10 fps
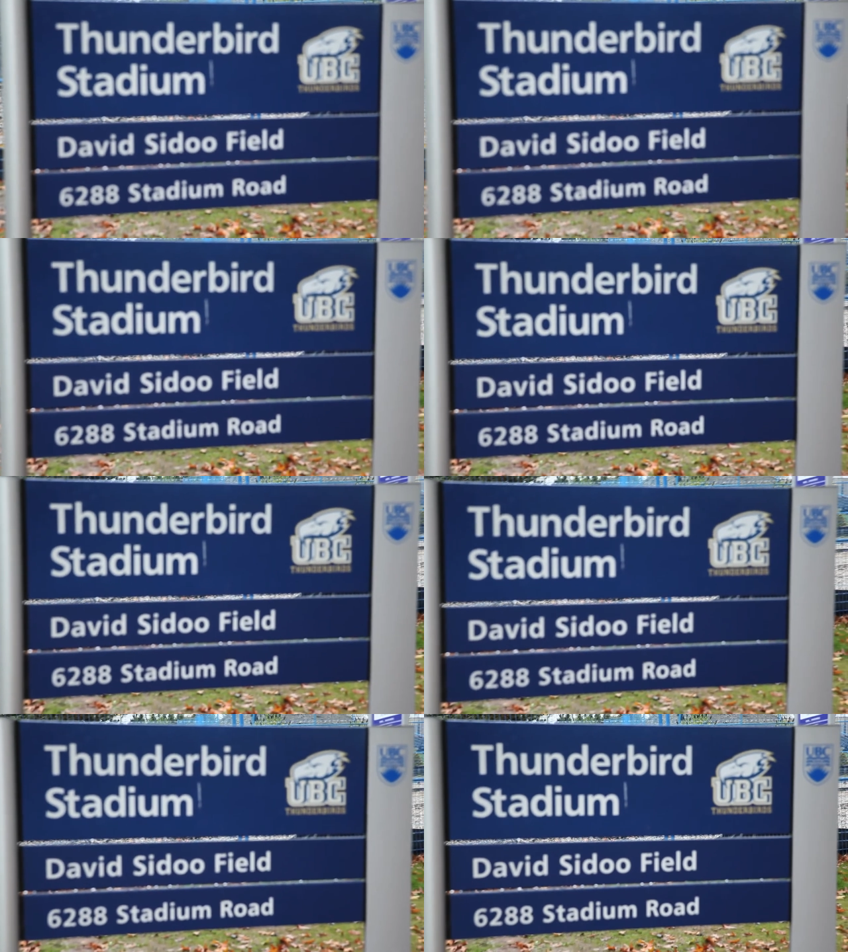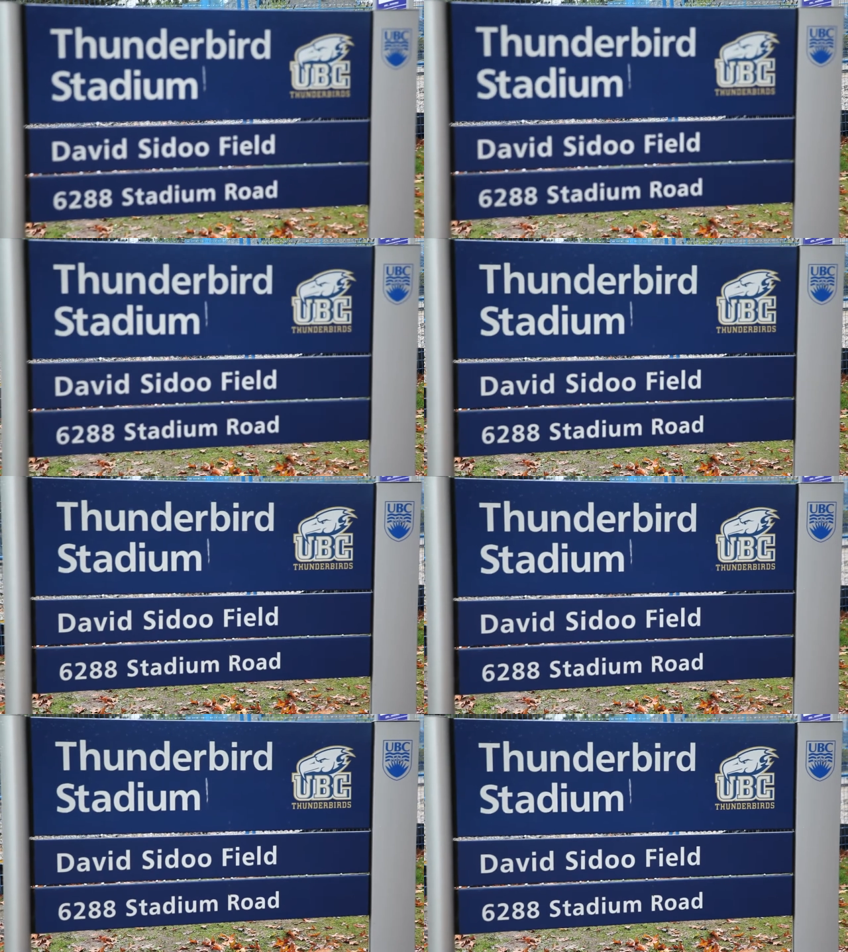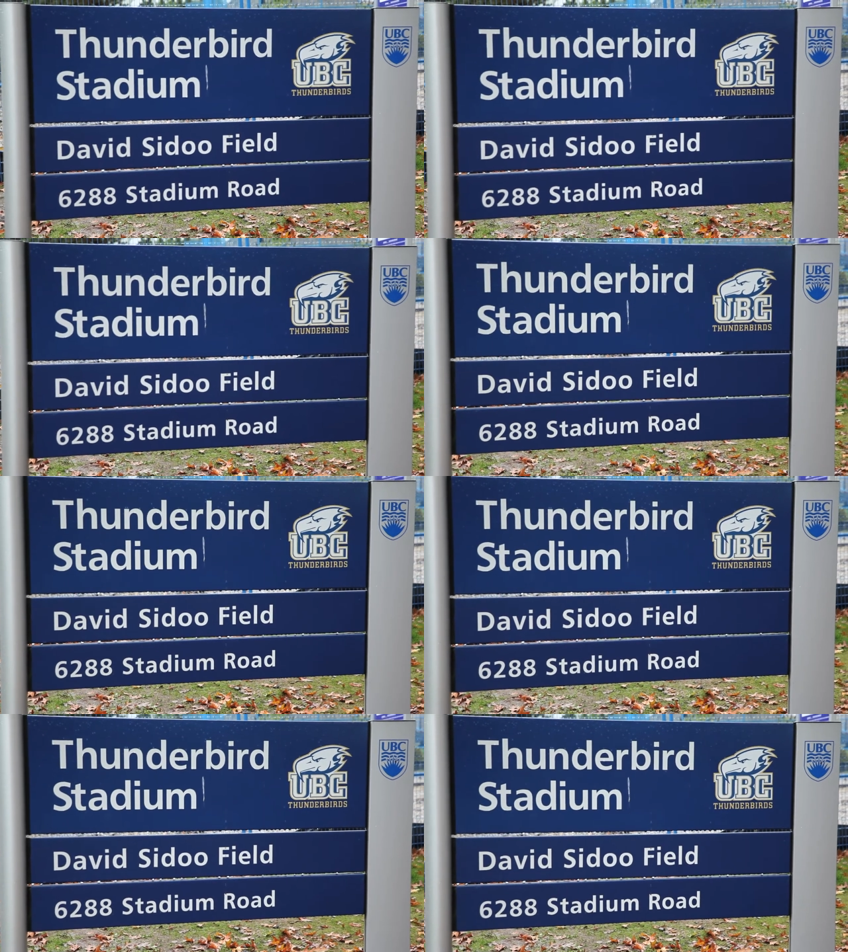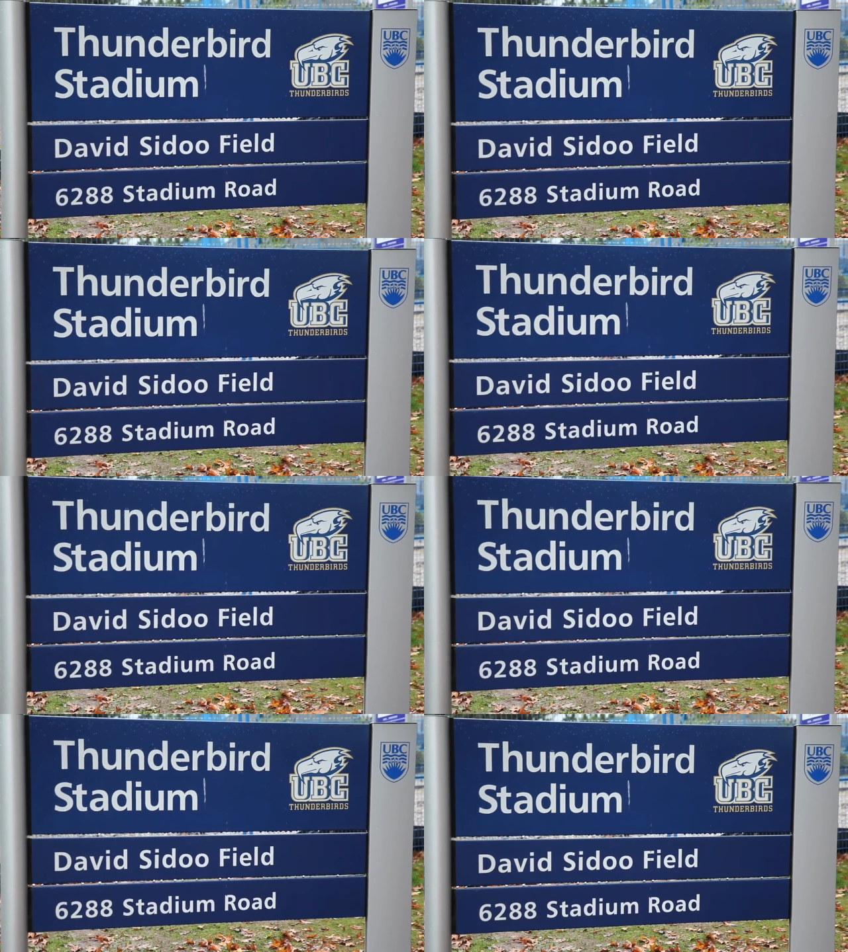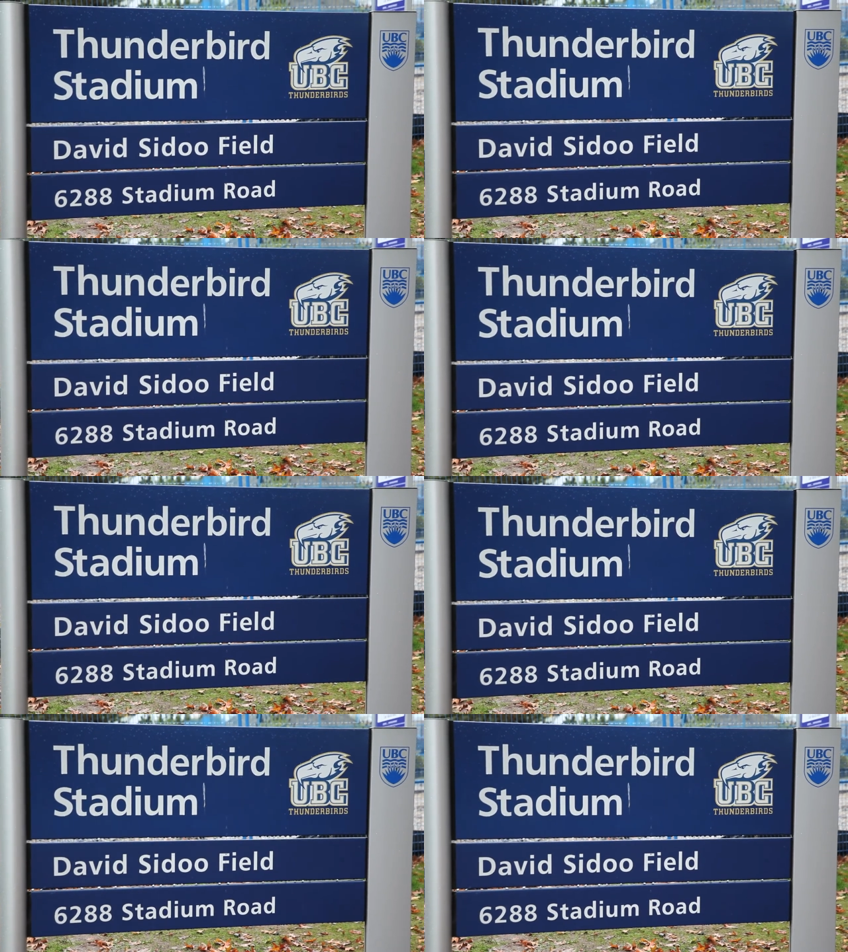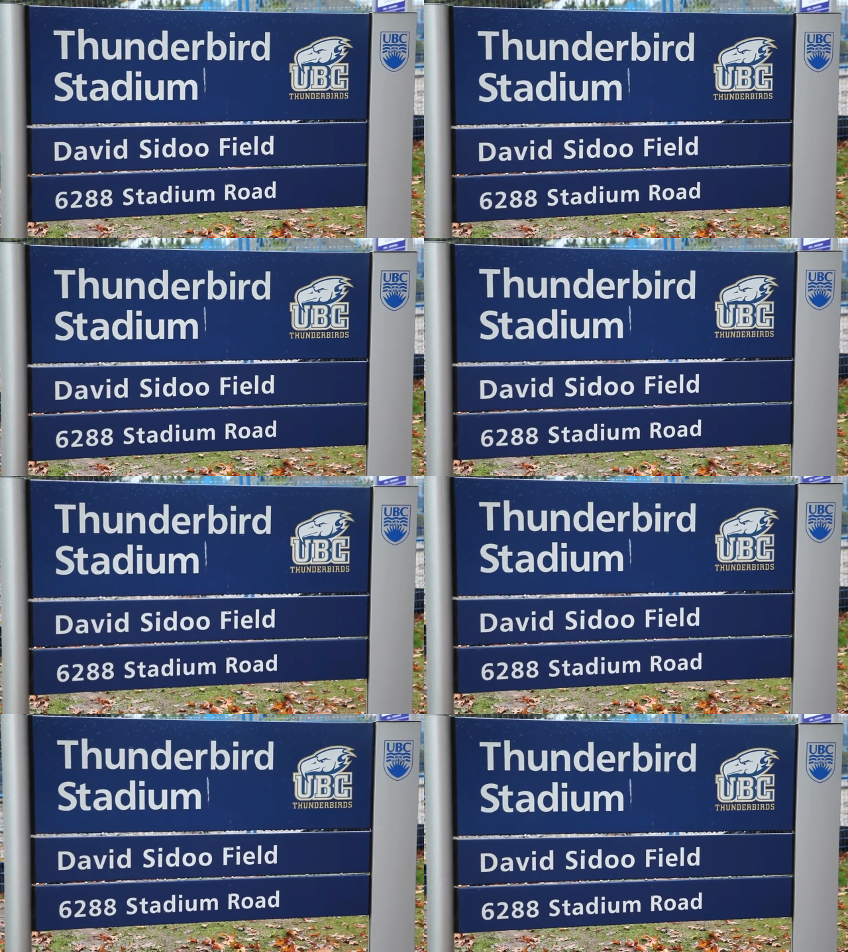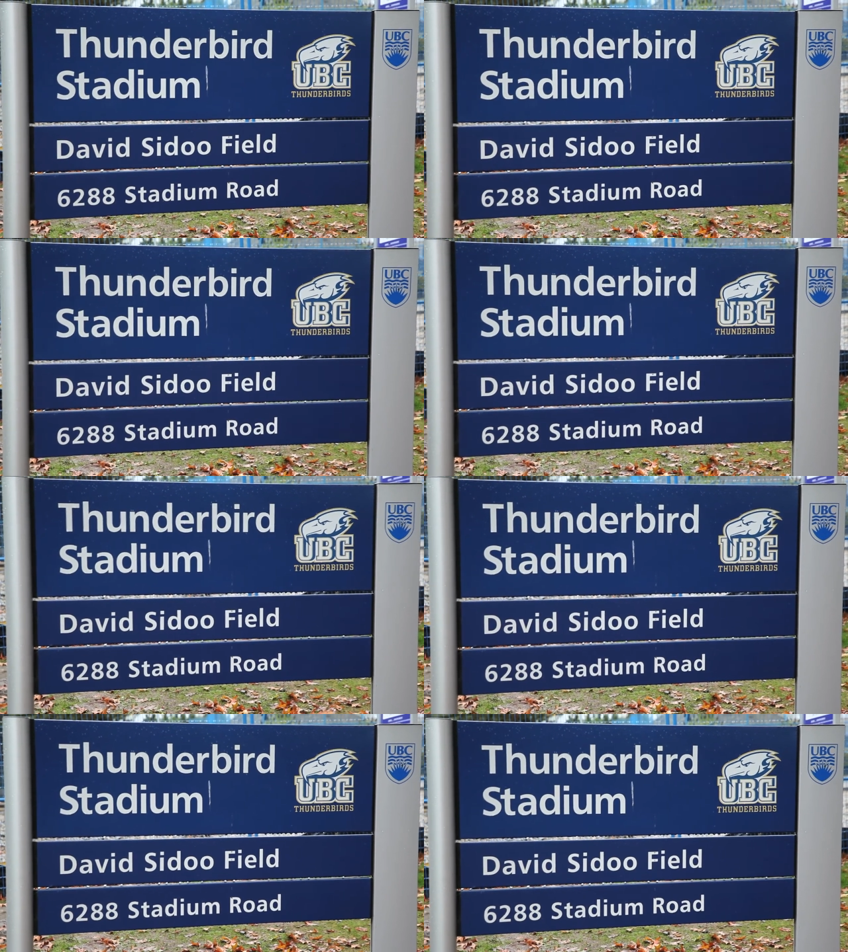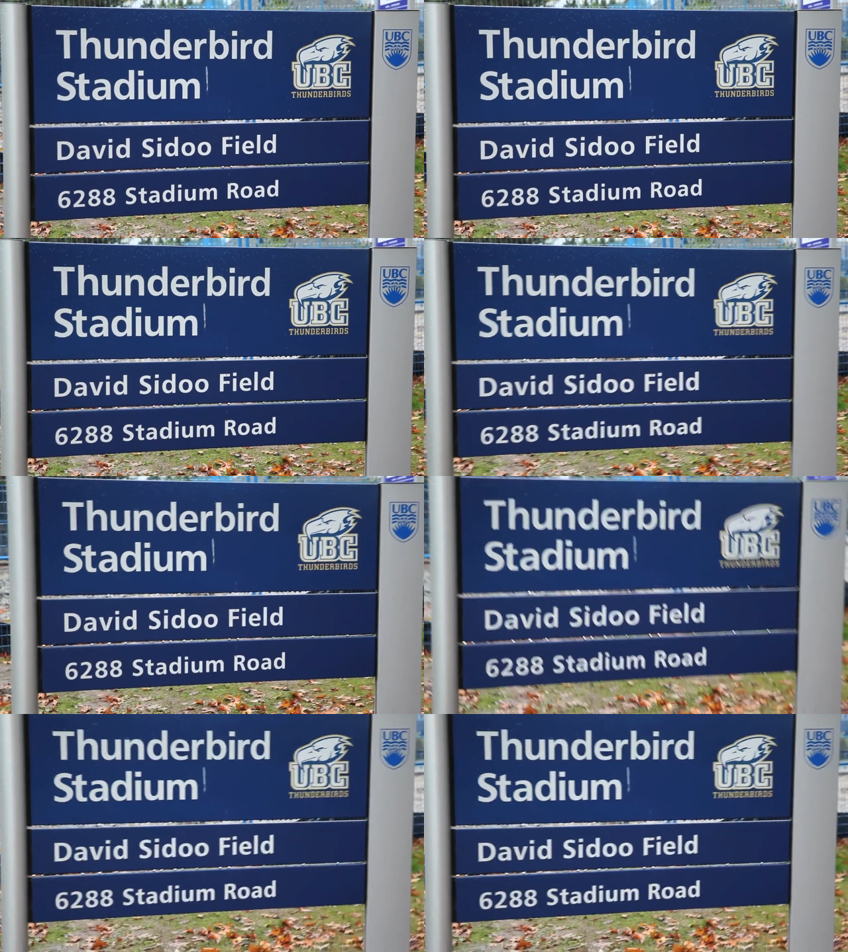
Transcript: Nobody's mouth can be seen.